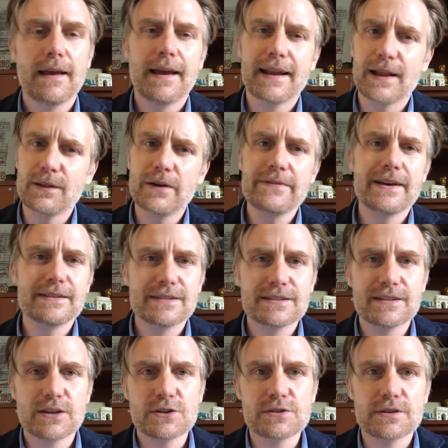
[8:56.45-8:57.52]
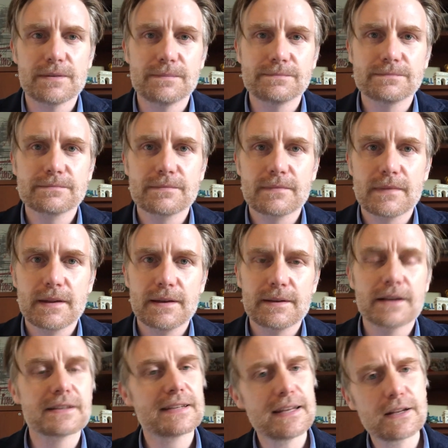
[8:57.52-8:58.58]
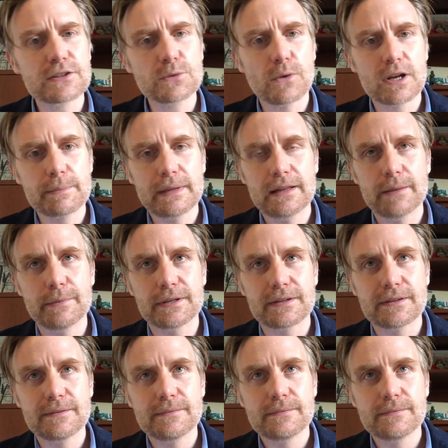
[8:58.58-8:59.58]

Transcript: And I love that distinction, because he doesn't want to be limited.